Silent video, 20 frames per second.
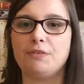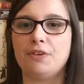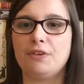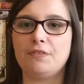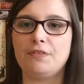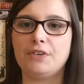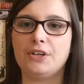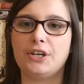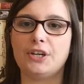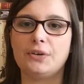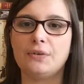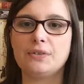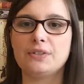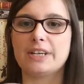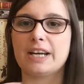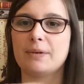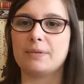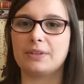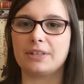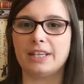review,
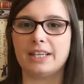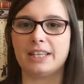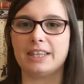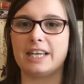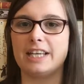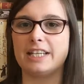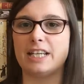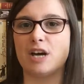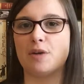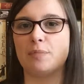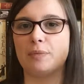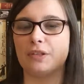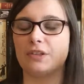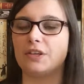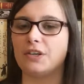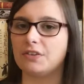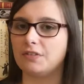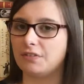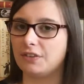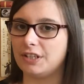so I will link that down
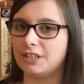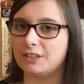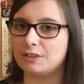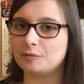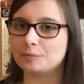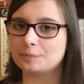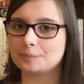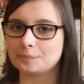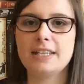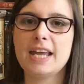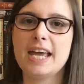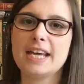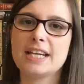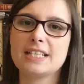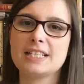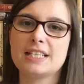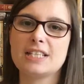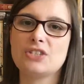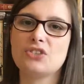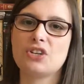below for you.
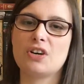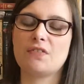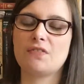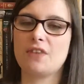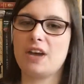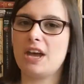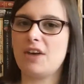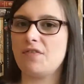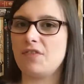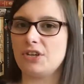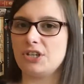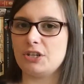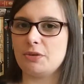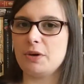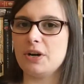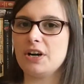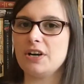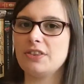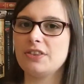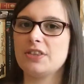Next is your favourite new
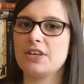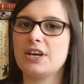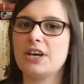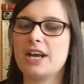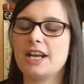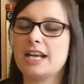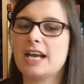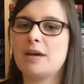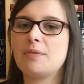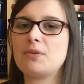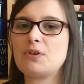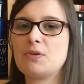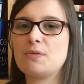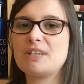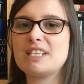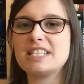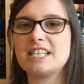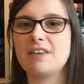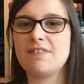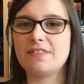author, and I'm going
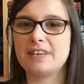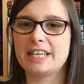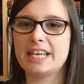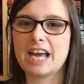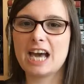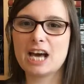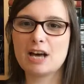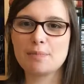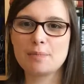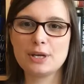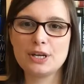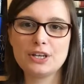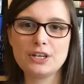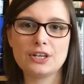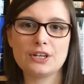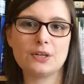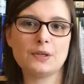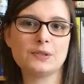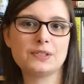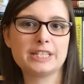with Stephanie Garber,
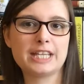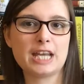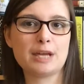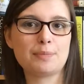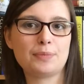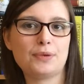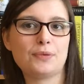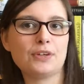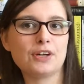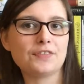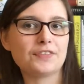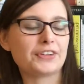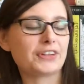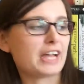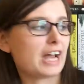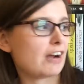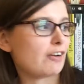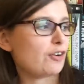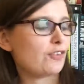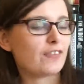whose debut novel
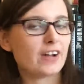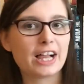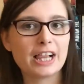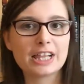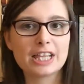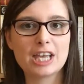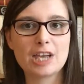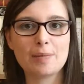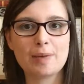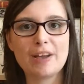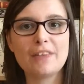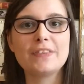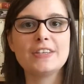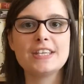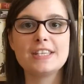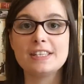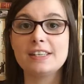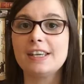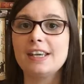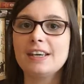Caraval came out
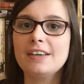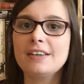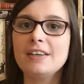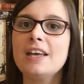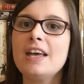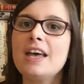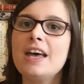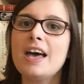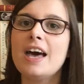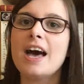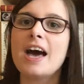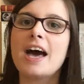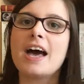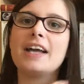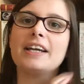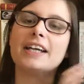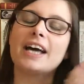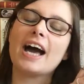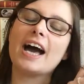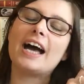this year,
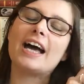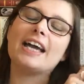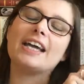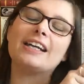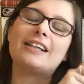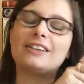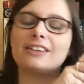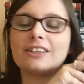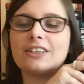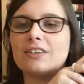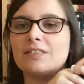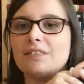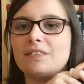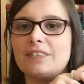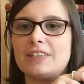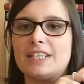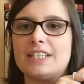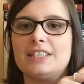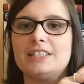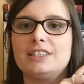and I
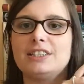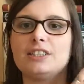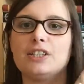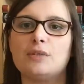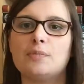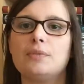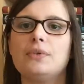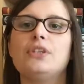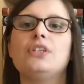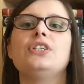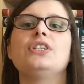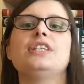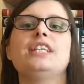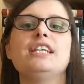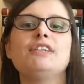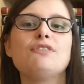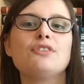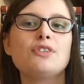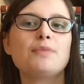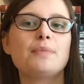loved this so much.
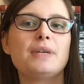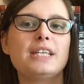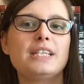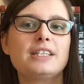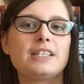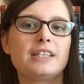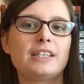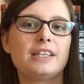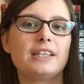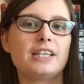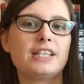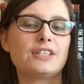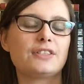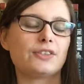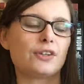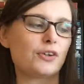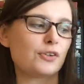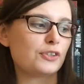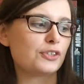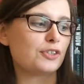This was basically
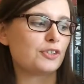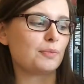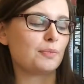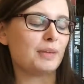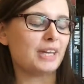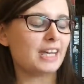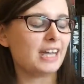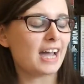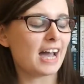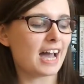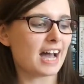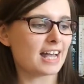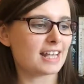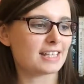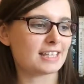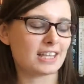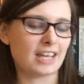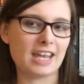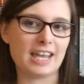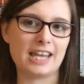sold to me
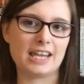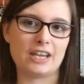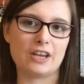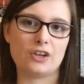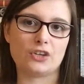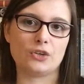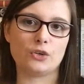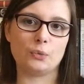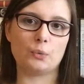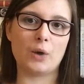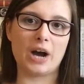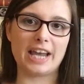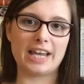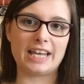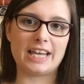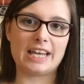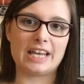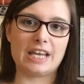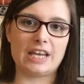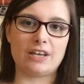as a
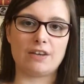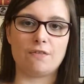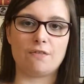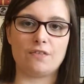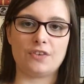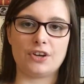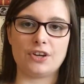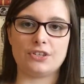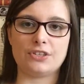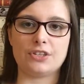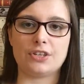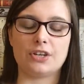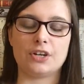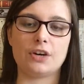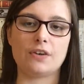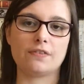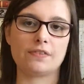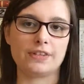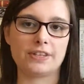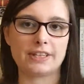YA version
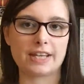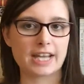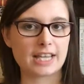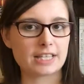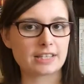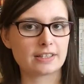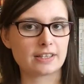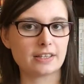of The Night